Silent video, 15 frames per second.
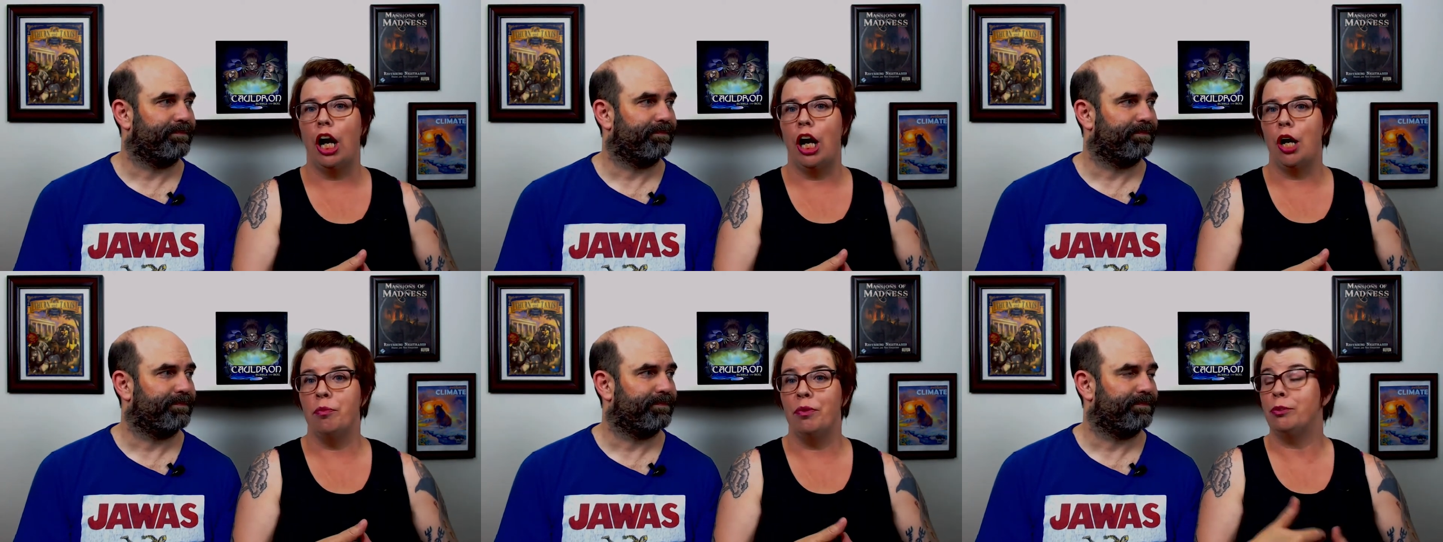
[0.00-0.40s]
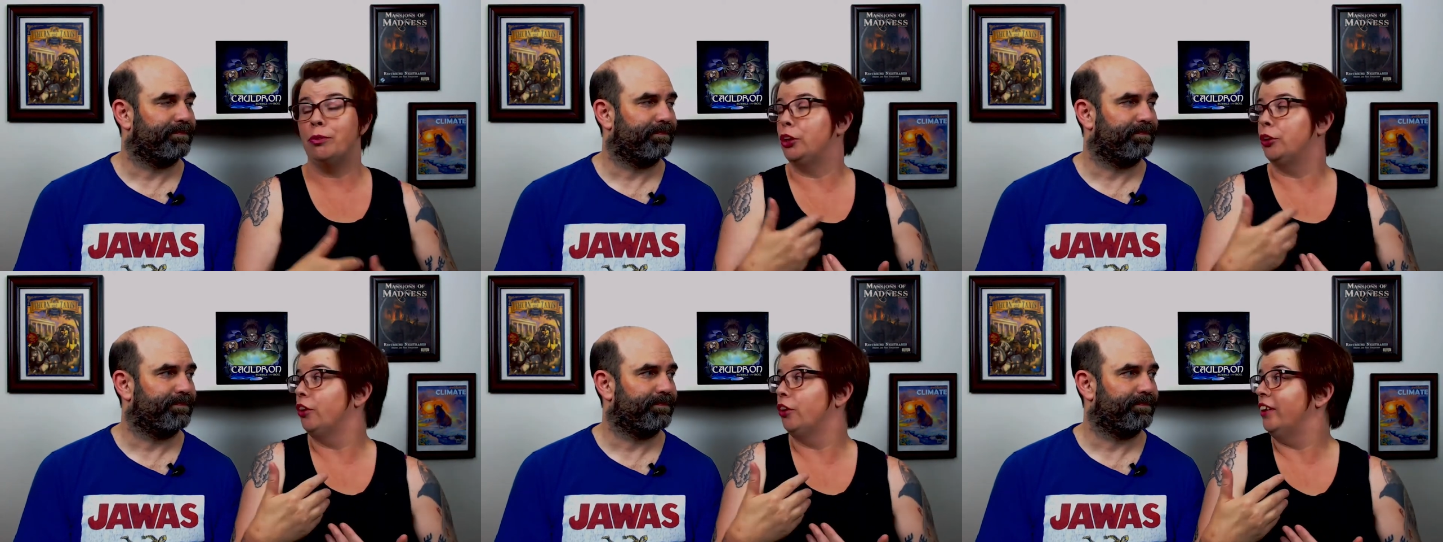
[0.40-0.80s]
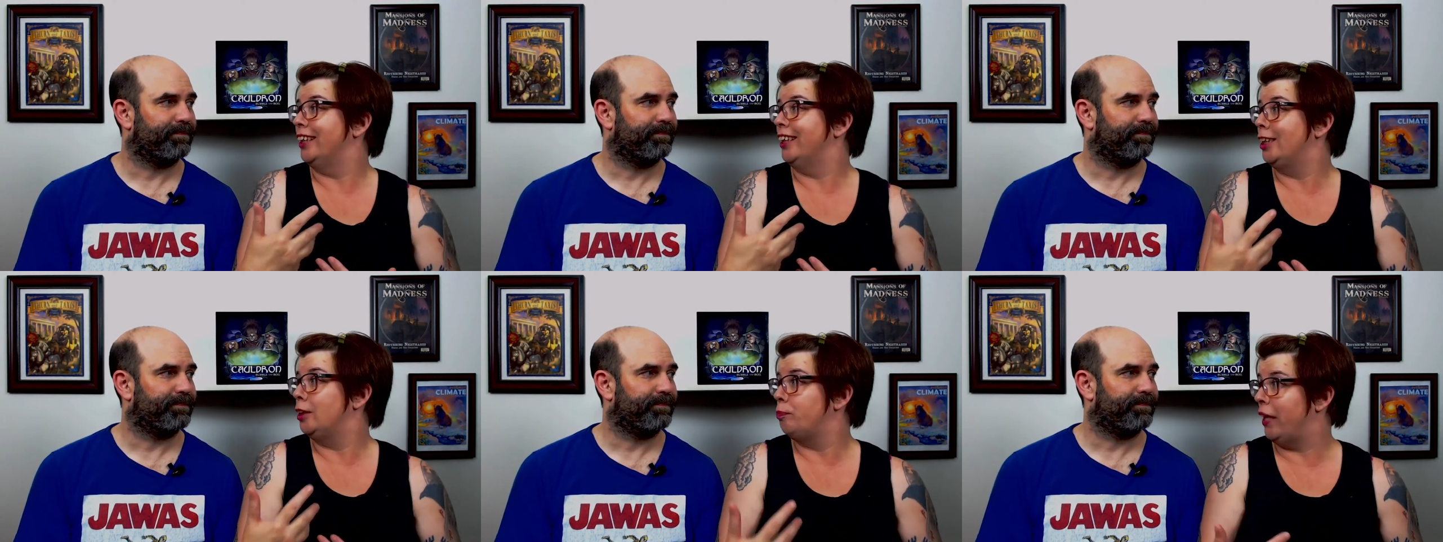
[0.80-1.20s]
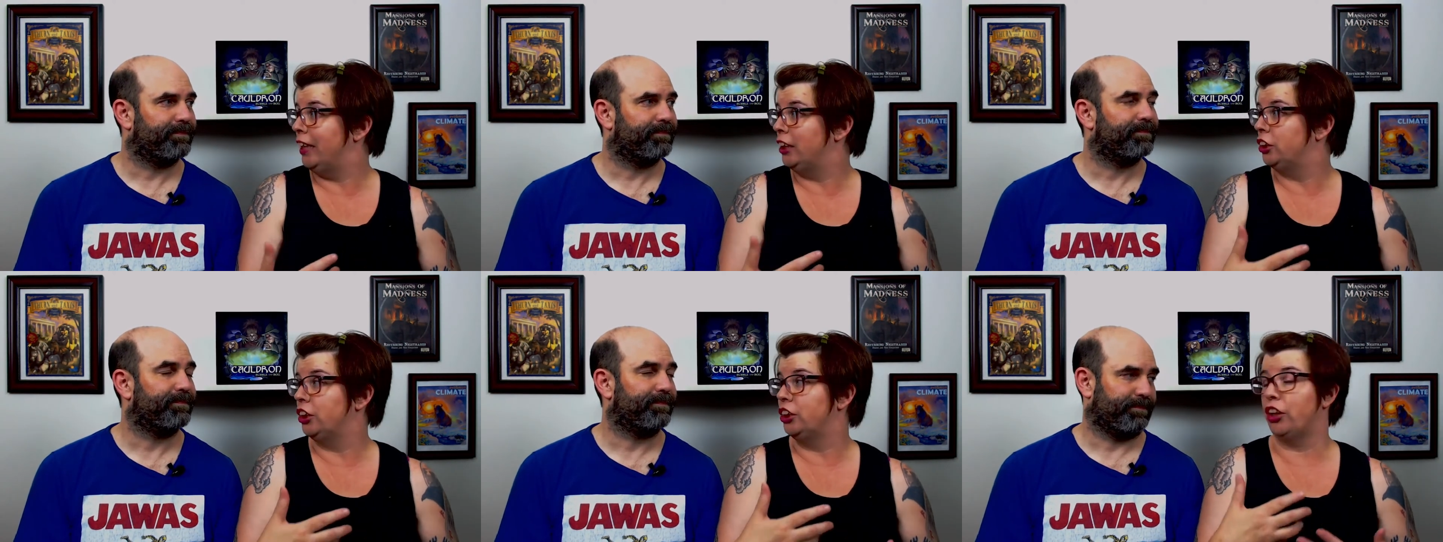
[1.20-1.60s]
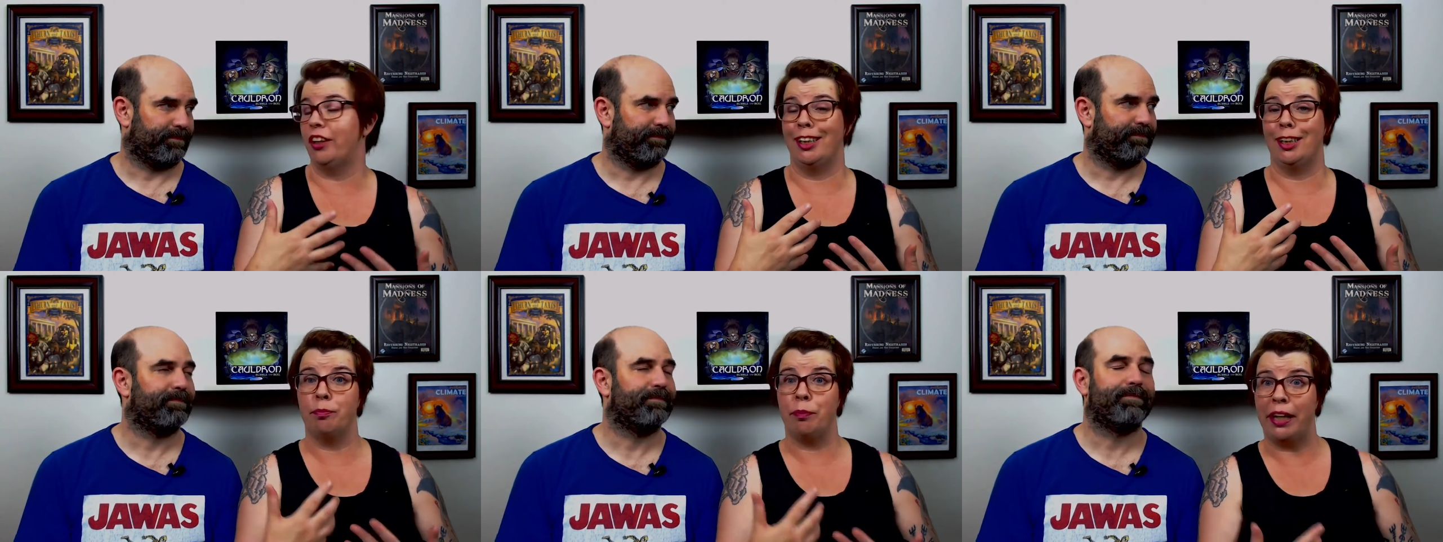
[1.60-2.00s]
Speaker 1: um, especially all the
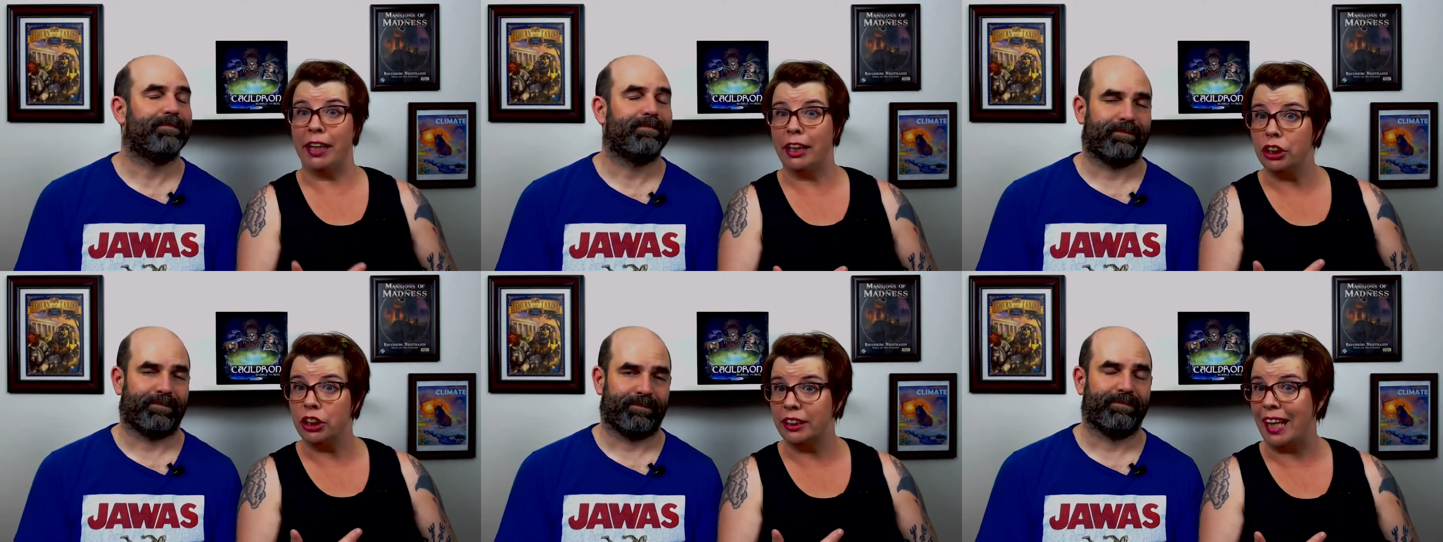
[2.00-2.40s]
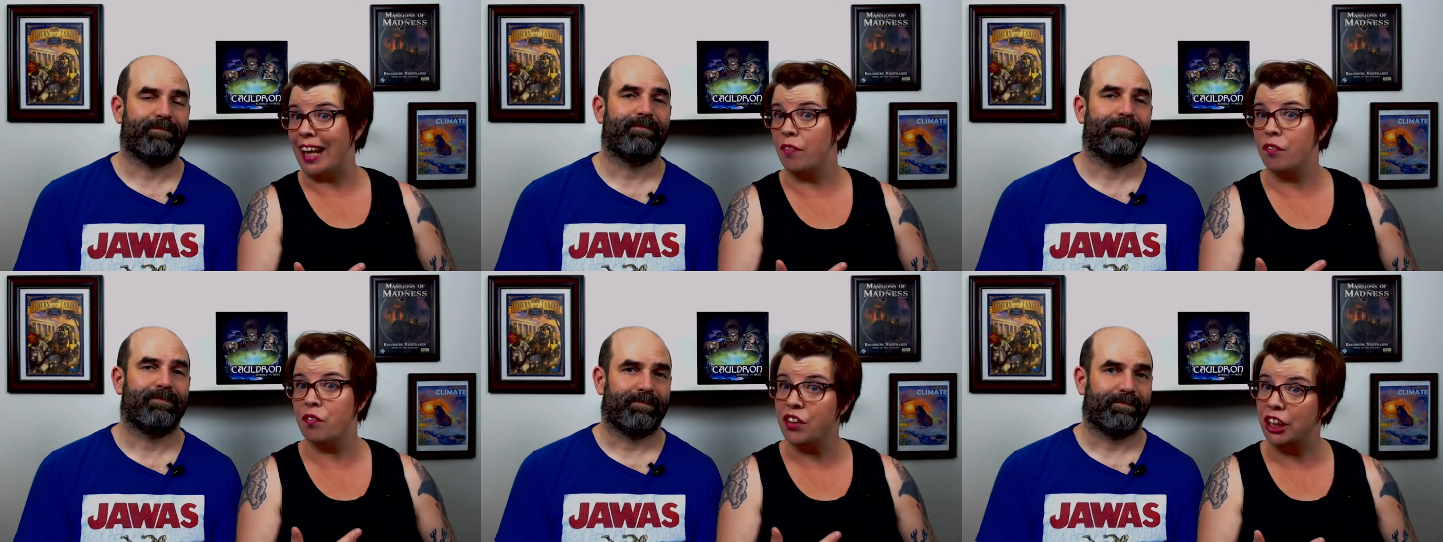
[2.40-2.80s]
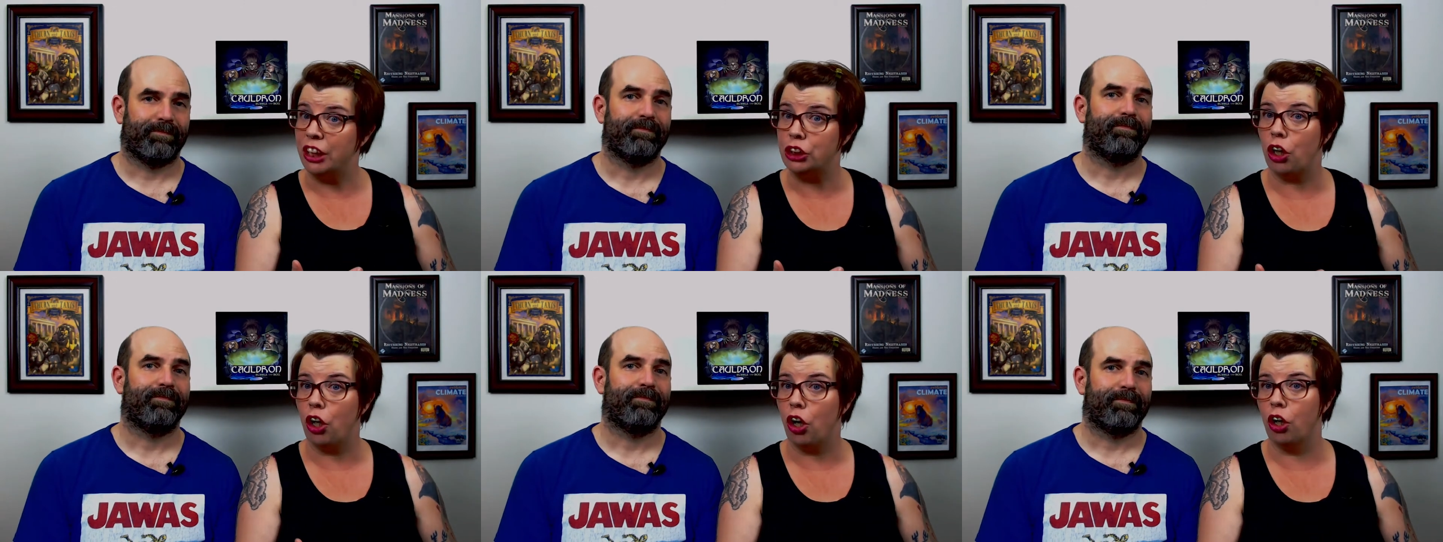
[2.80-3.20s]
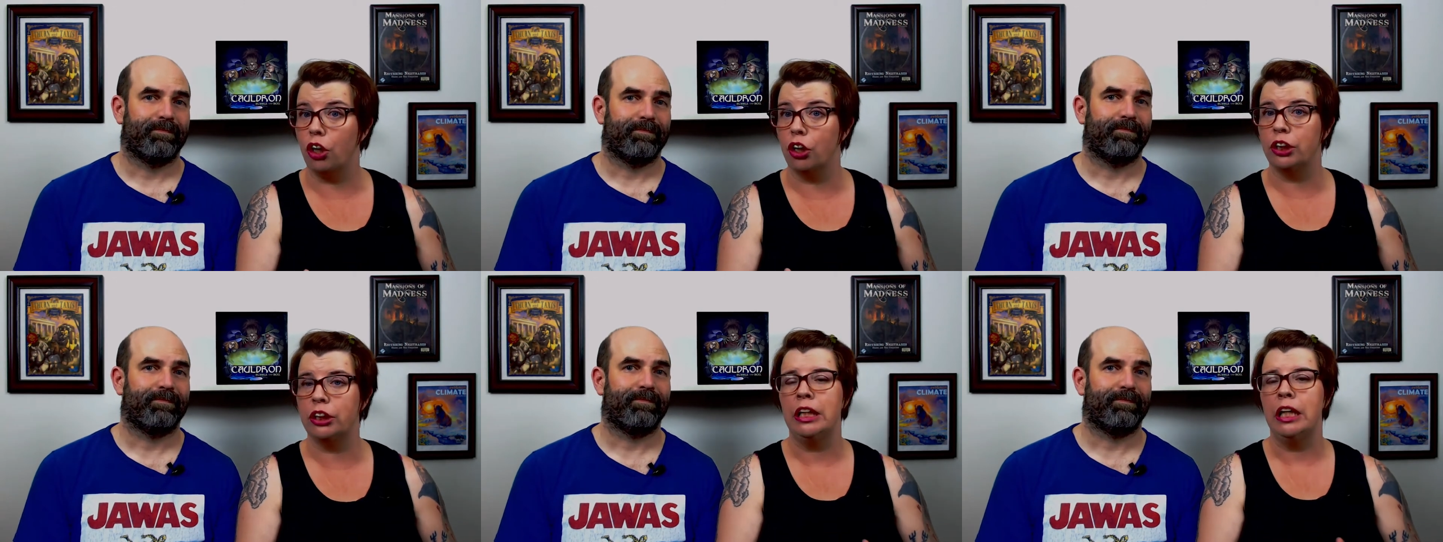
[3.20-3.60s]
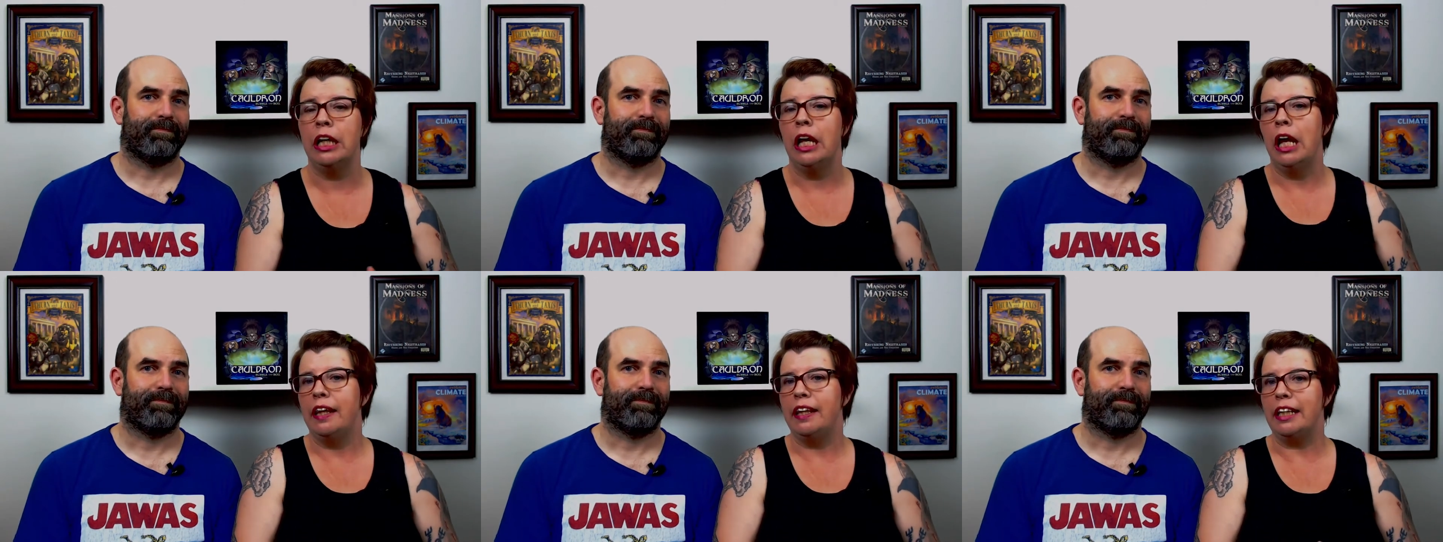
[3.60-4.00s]
expansions. All the expansions had finished art.